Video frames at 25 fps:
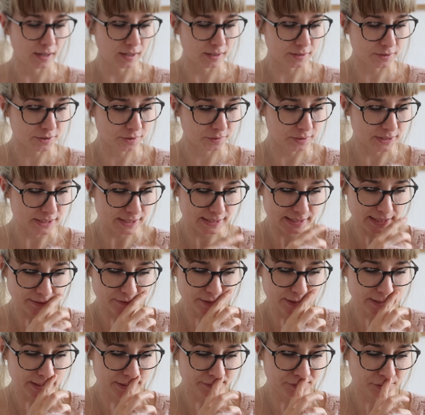So it's
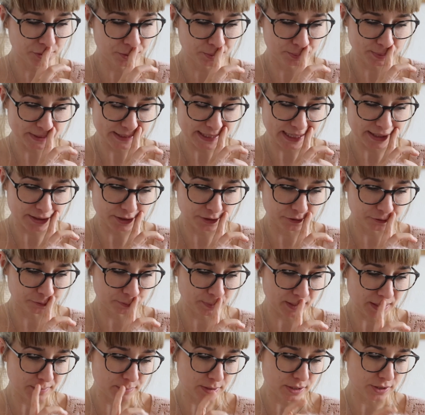74% of
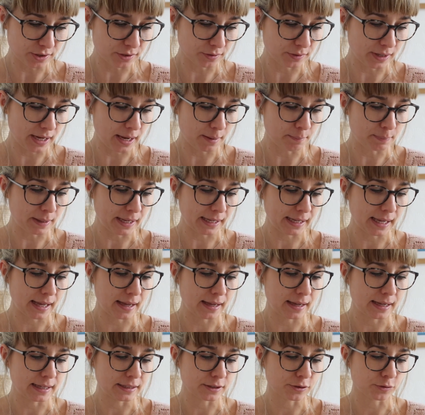baby Suri
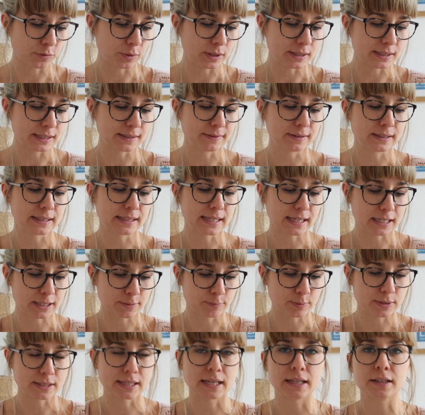alpaca and
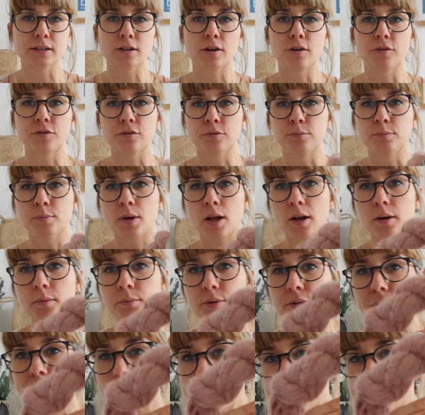26% of mulberry